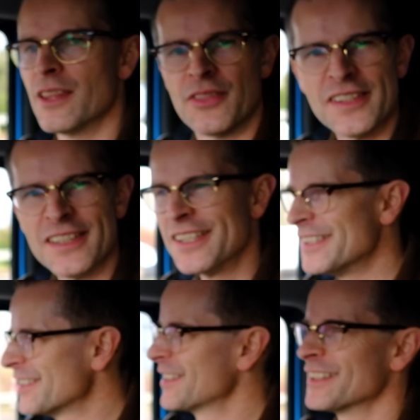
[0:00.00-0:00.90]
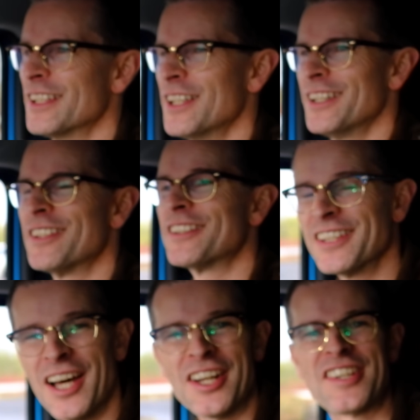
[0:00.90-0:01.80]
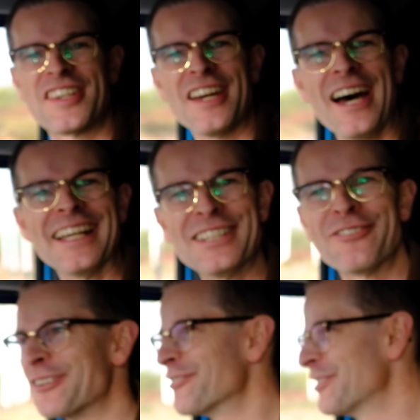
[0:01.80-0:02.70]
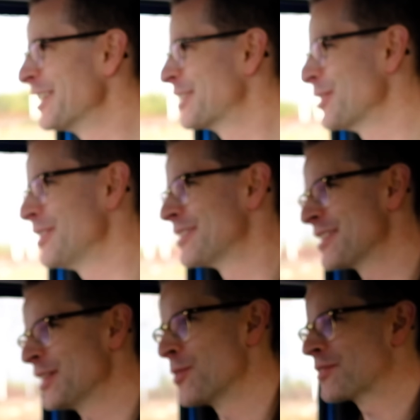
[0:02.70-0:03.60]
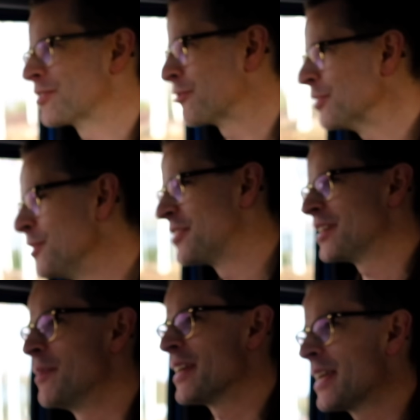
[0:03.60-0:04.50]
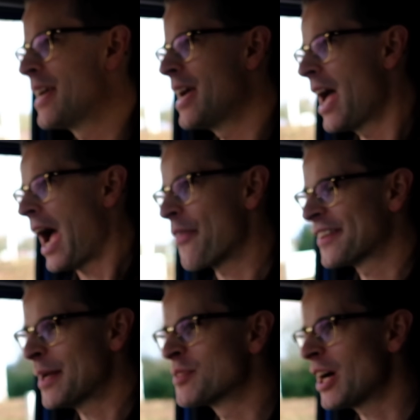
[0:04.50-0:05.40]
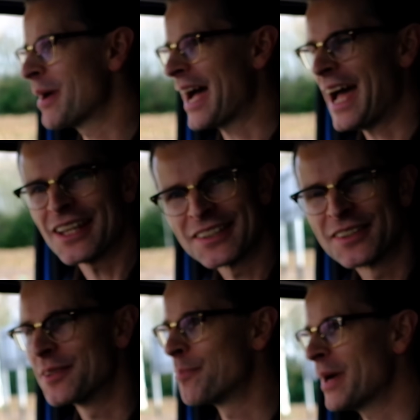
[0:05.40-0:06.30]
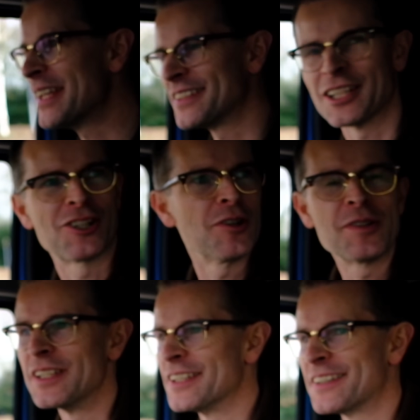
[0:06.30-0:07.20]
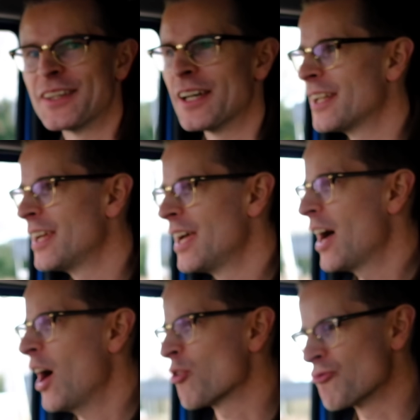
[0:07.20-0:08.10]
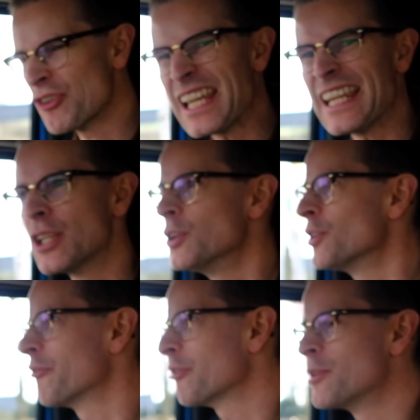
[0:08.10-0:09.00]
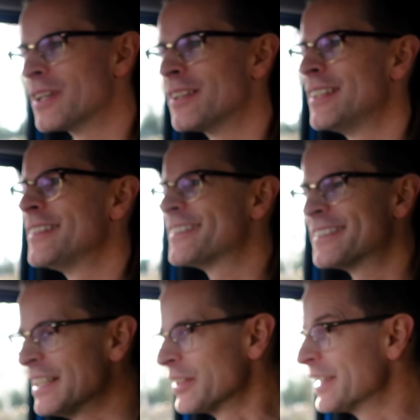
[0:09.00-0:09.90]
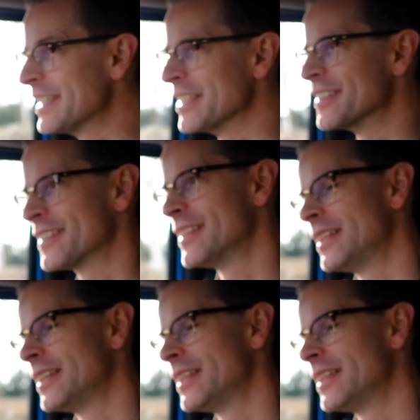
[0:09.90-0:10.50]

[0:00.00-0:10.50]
This is such a different vehicle to the old crude Jimny. At the same time, it has the basic crudeness that a really good off-roader still needs,